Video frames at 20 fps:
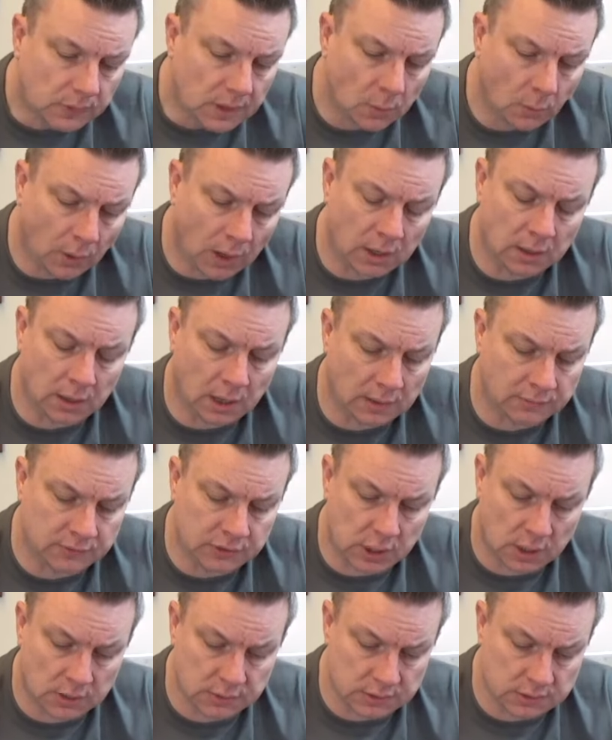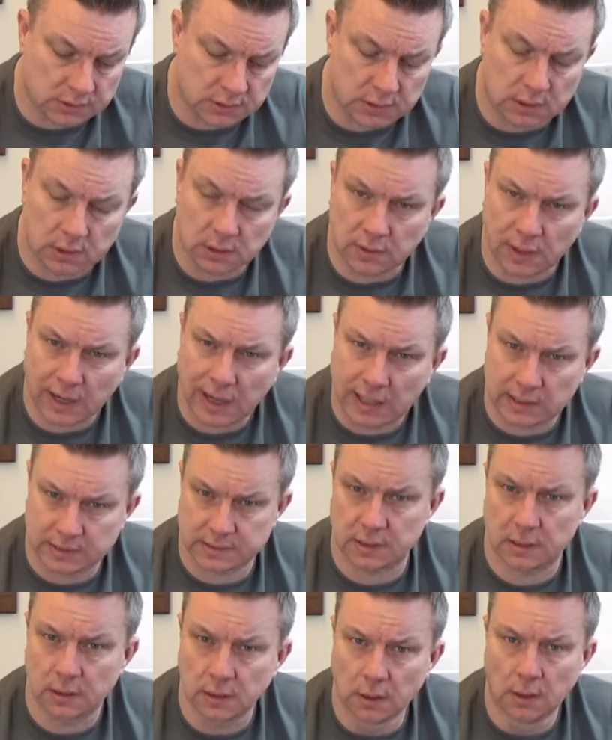Well, I've chosen to do the
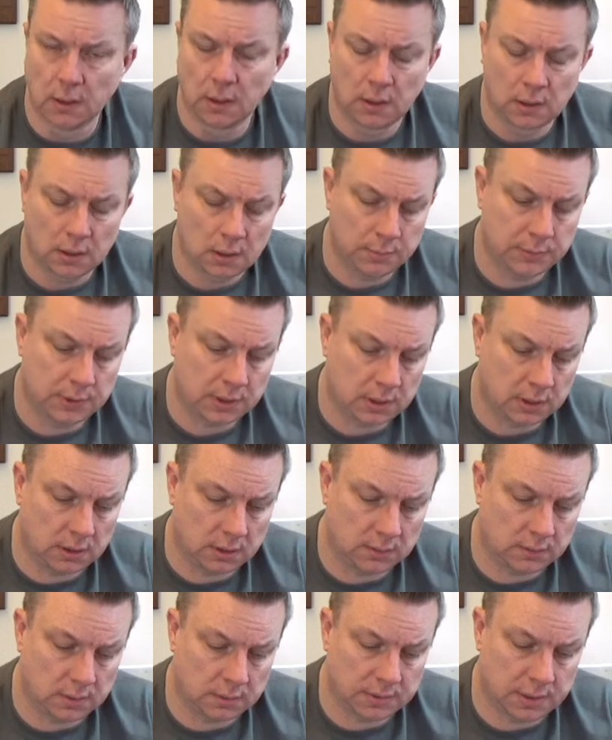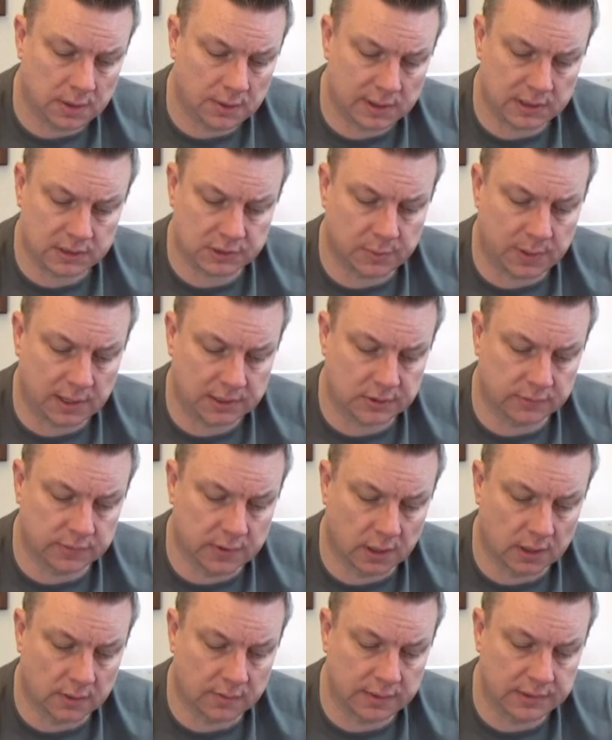latter. I'm going to add a splash of
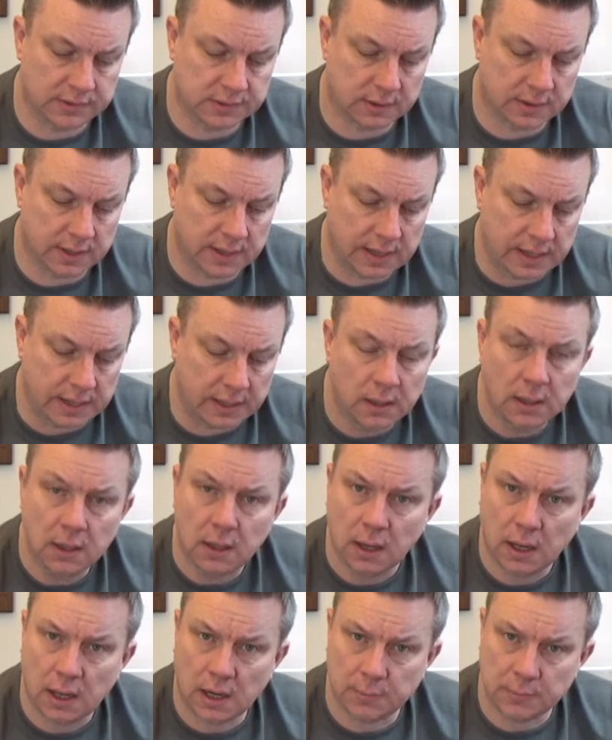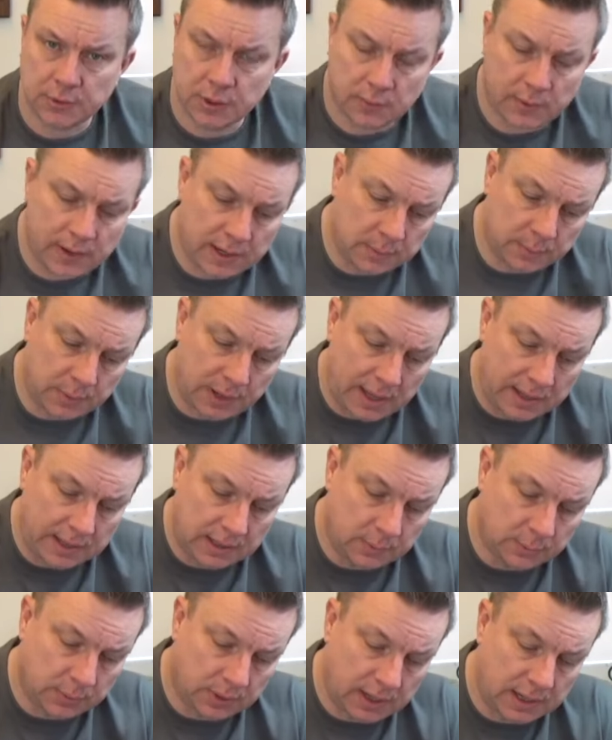colour into there, and I'm going to add a
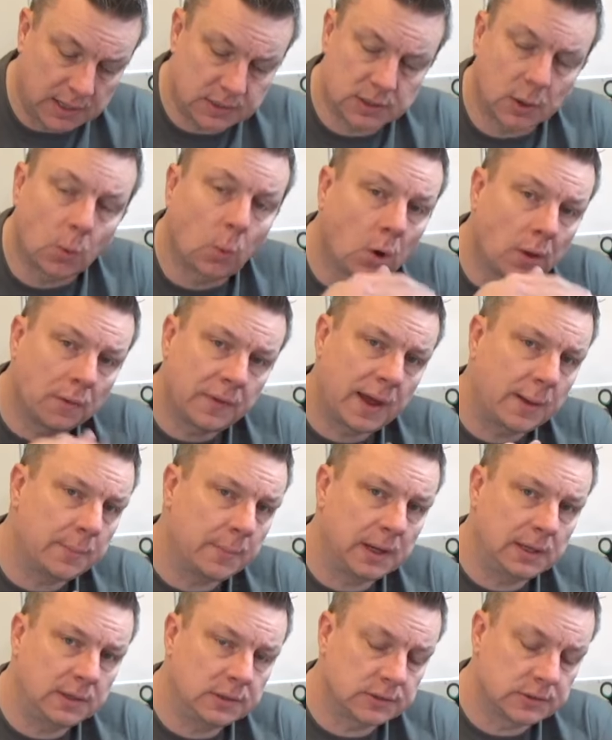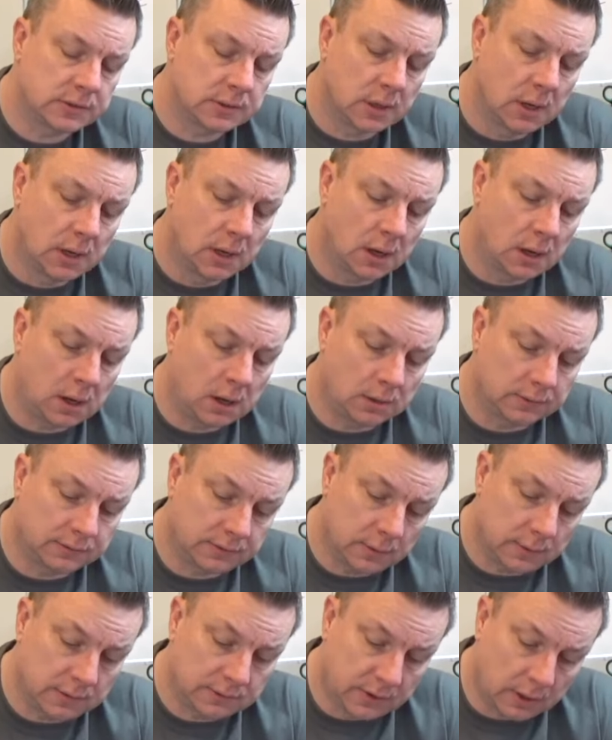blanking plate. So what that means I'll
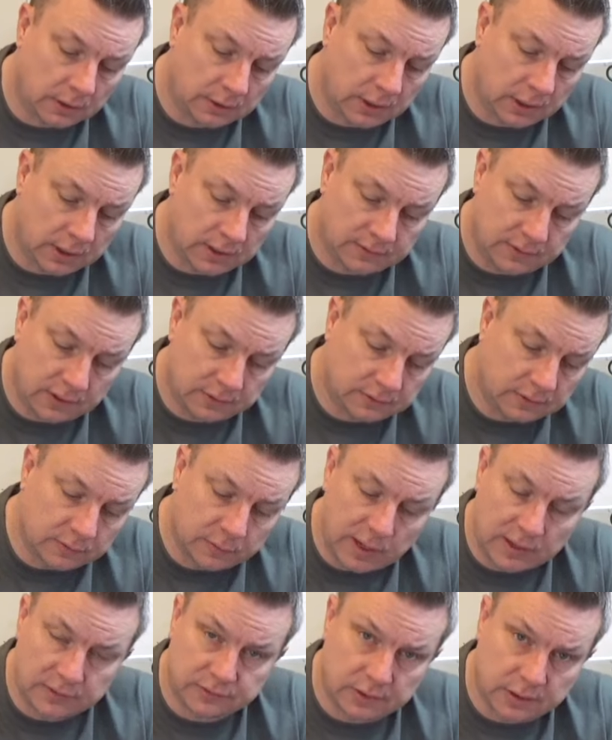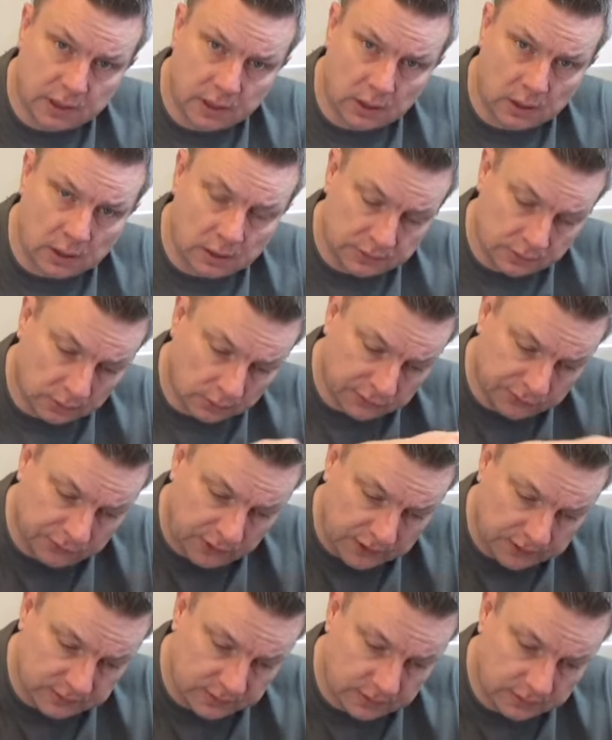do is I'll cut a disc of plastic card that'll
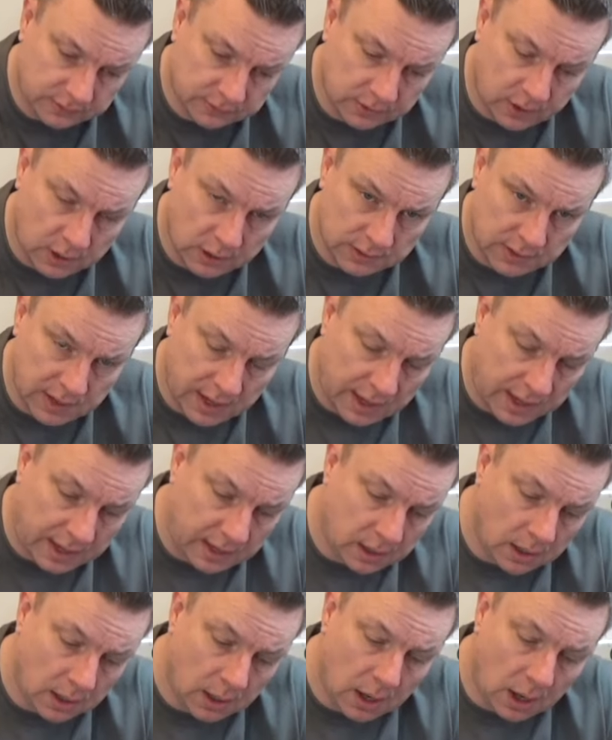fit inside there.